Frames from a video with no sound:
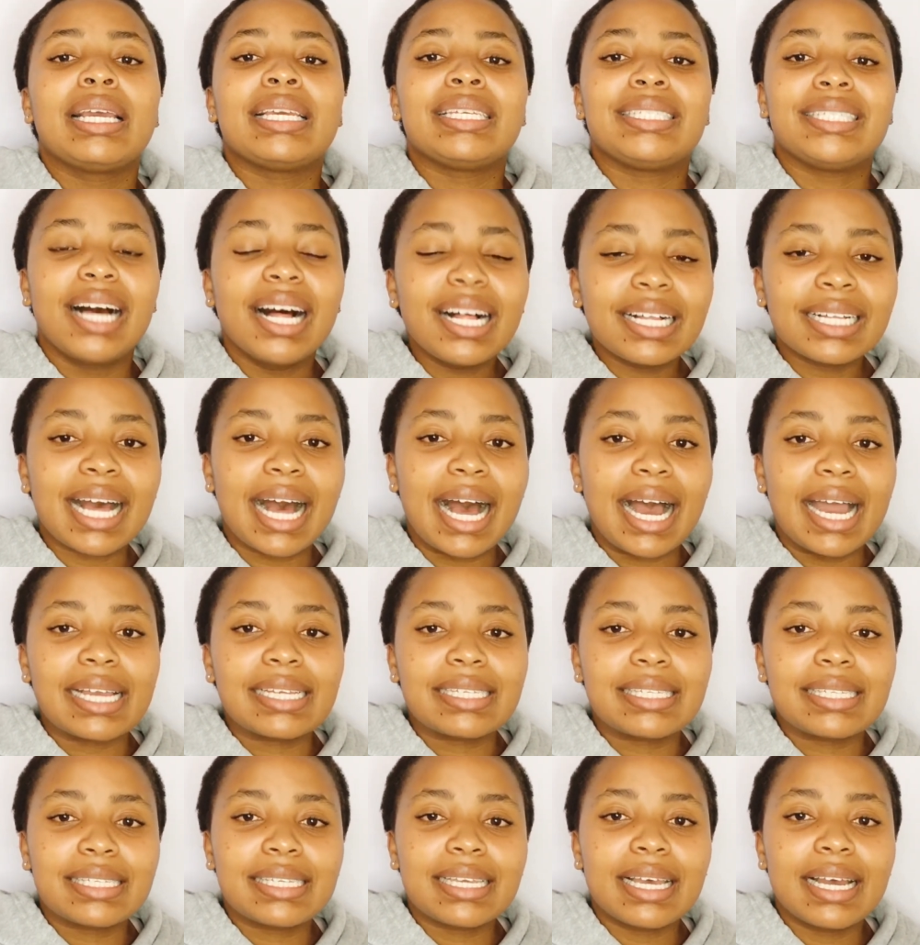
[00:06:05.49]
y'all
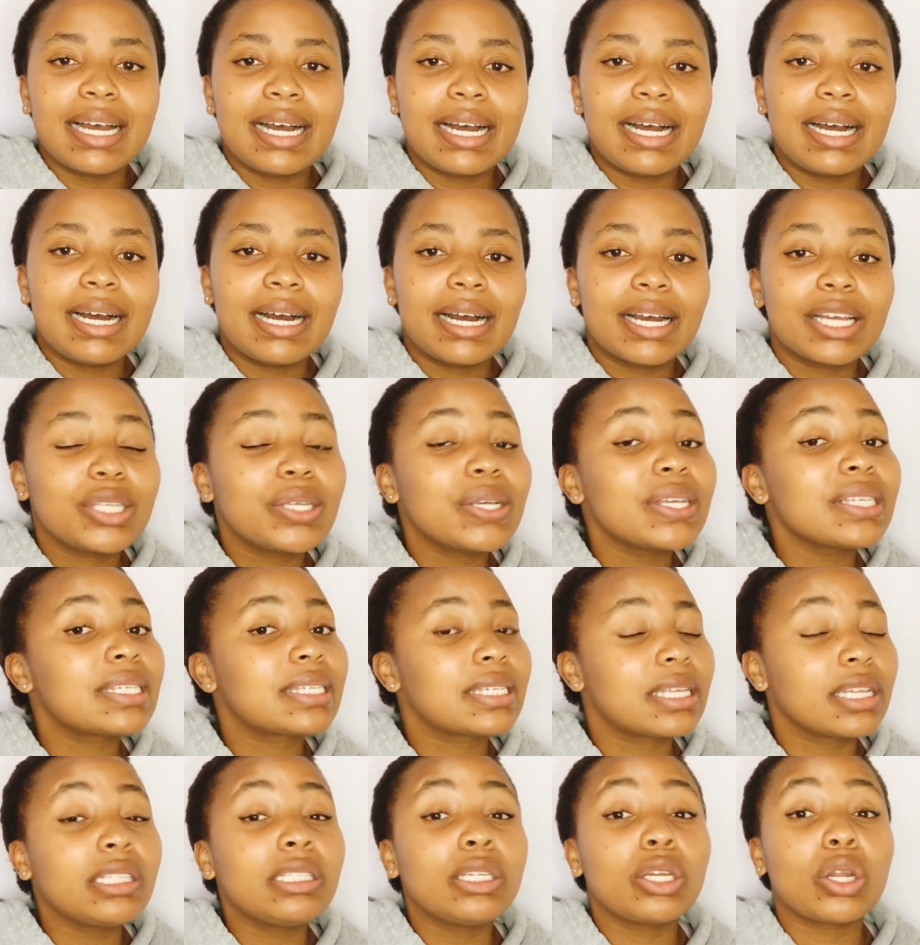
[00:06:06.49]
guys, your
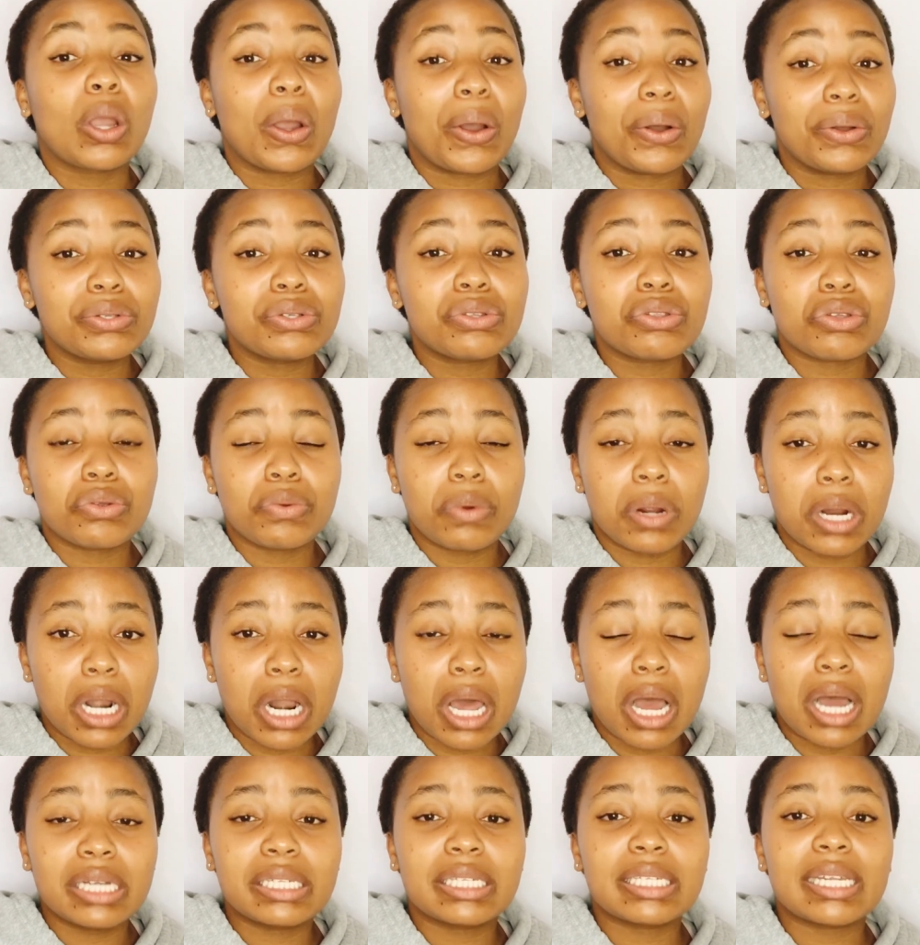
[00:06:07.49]
skin goes through a
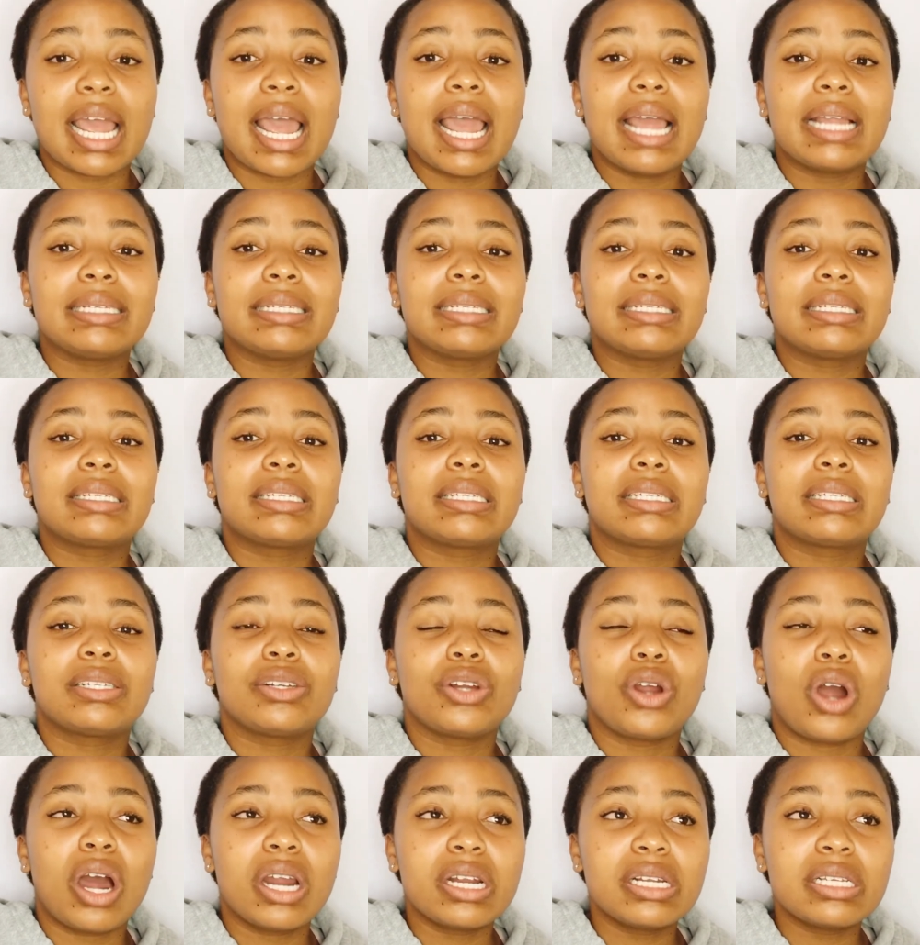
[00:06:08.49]
lot, and
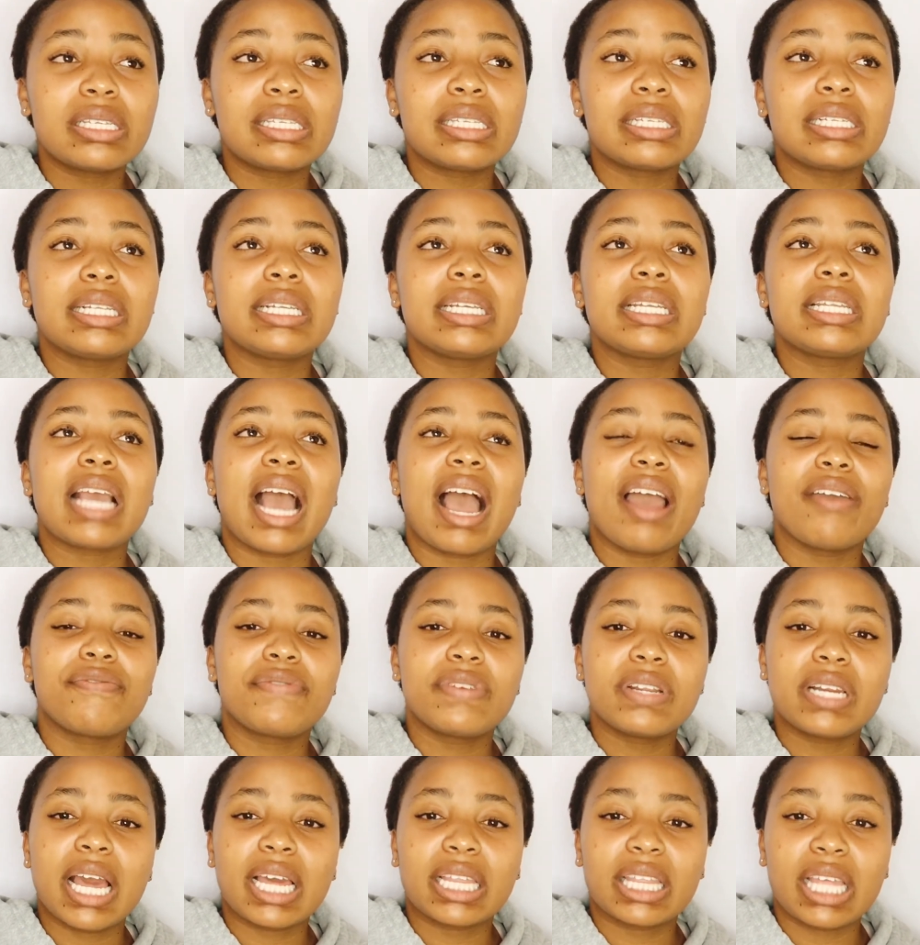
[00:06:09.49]
honestly I
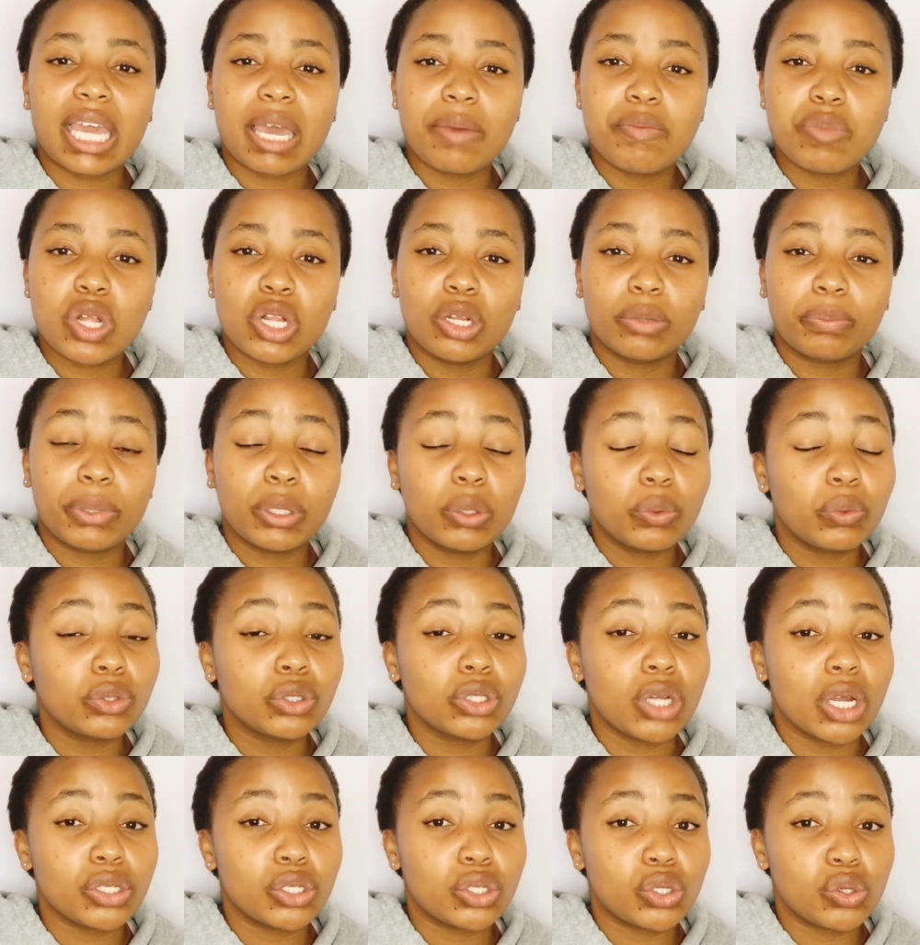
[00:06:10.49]
feel like the chemical peel will
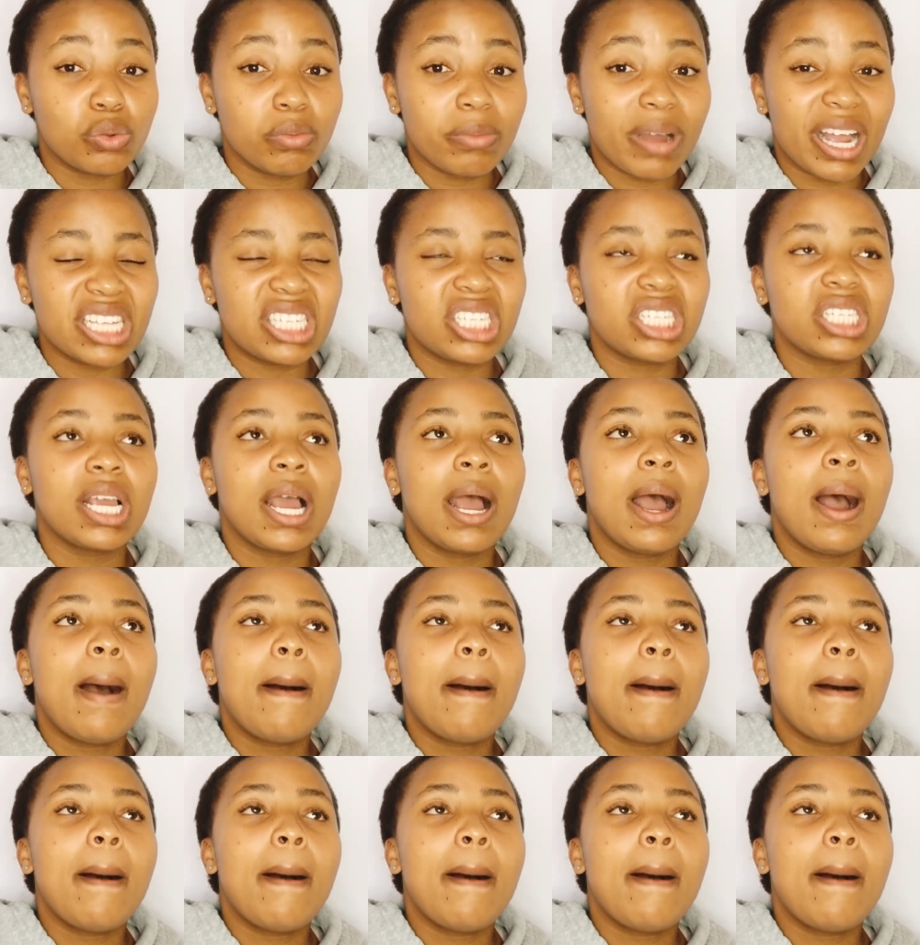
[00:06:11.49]
not do much,